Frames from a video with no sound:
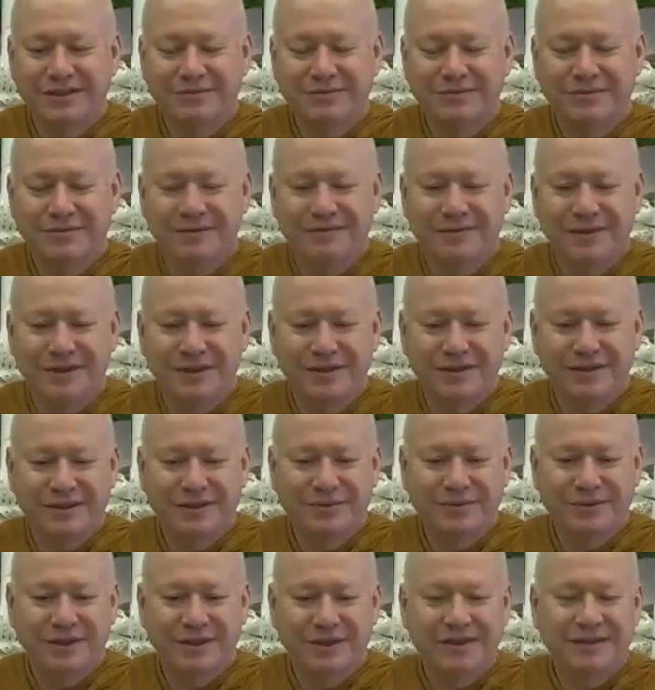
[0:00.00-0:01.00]
referred
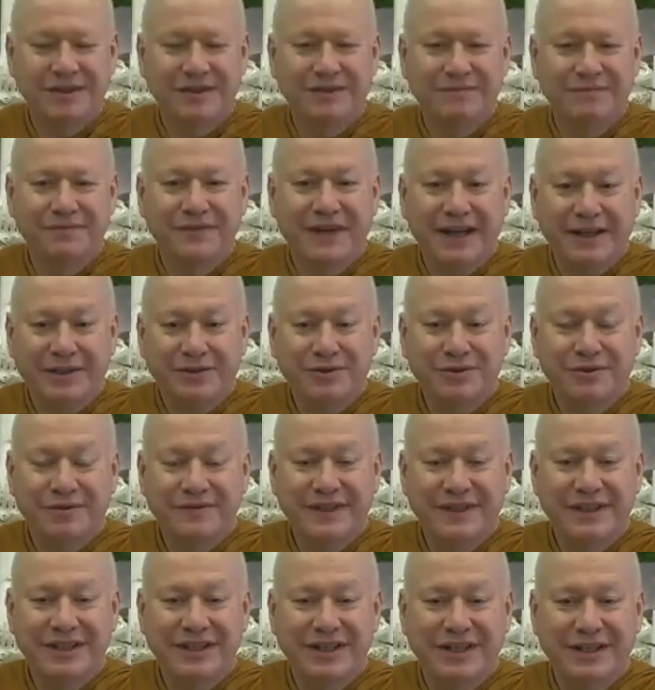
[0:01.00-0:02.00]
to as a factor of
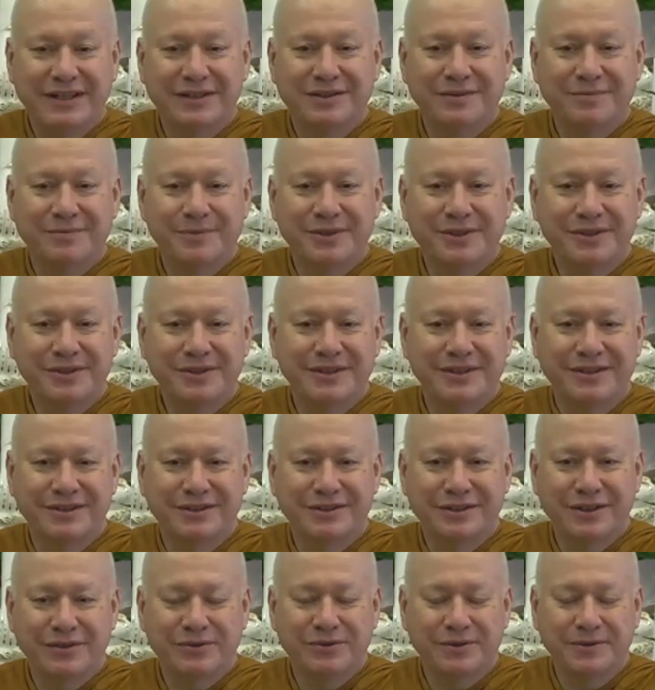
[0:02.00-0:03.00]
enlightenment, and
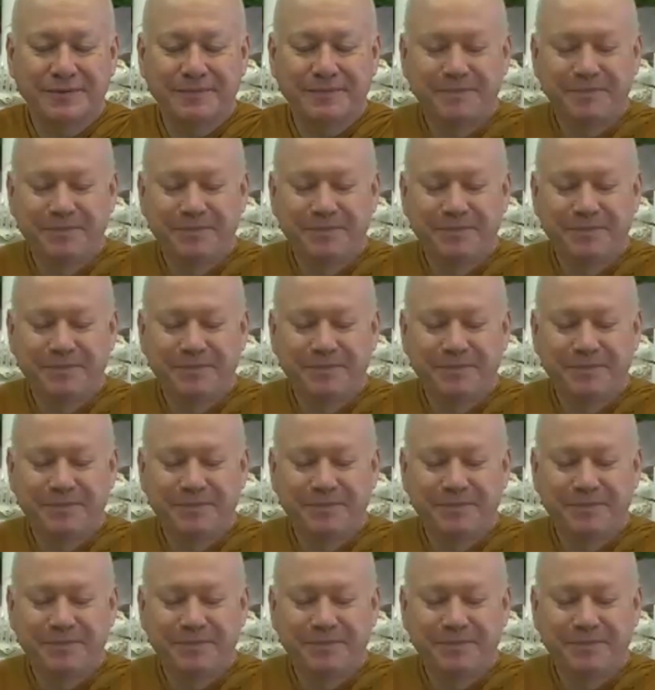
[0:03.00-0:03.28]
so on.